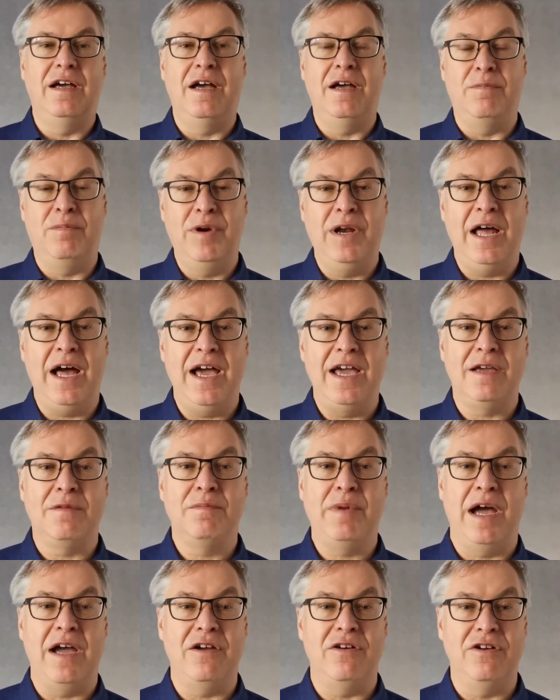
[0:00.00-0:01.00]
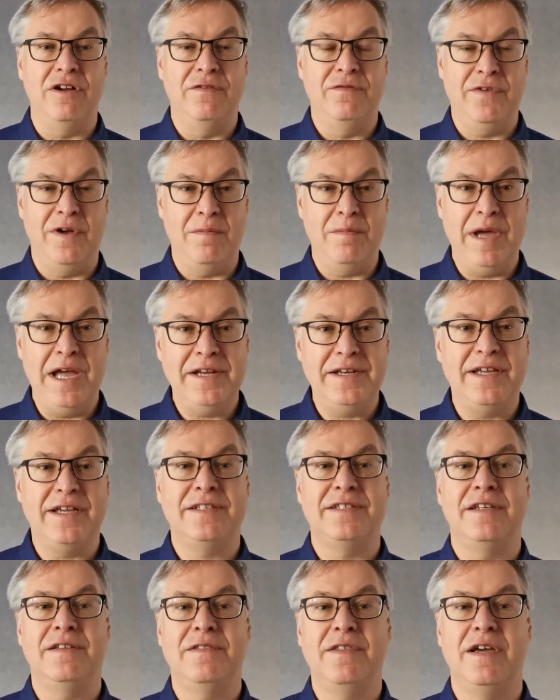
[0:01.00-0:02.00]
applying
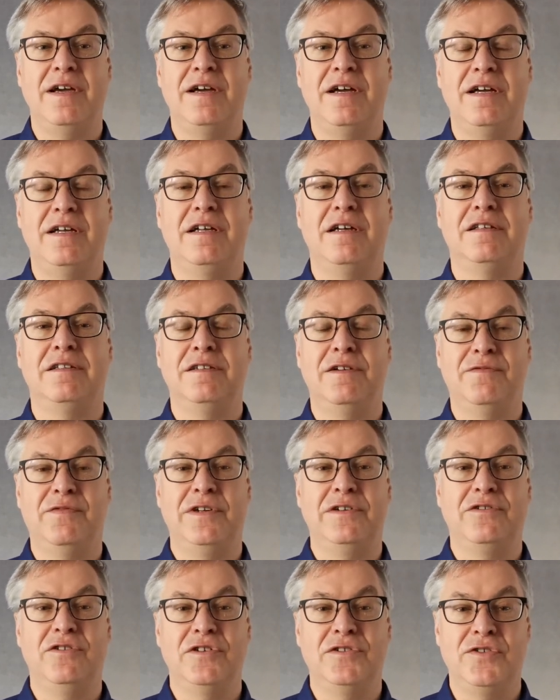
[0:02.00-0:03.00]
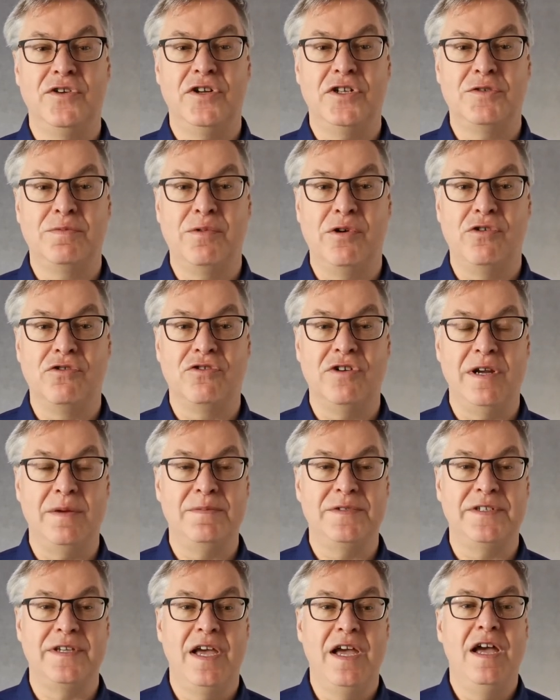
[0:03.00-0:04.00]
bioinformatics in their different research
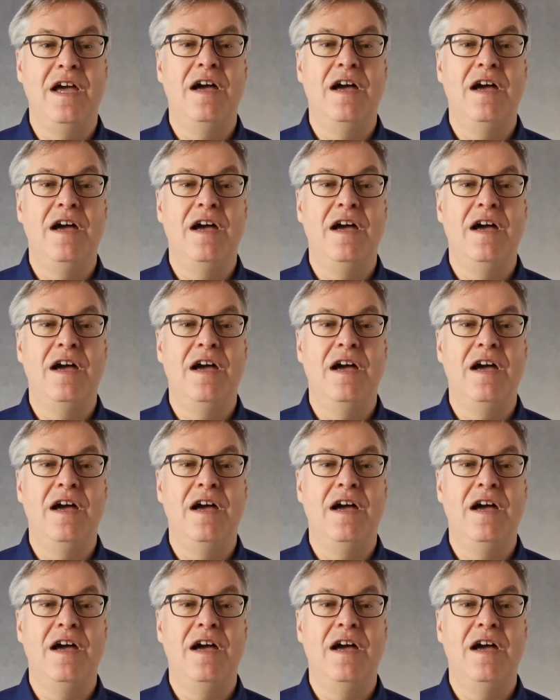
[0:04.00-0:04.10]
programs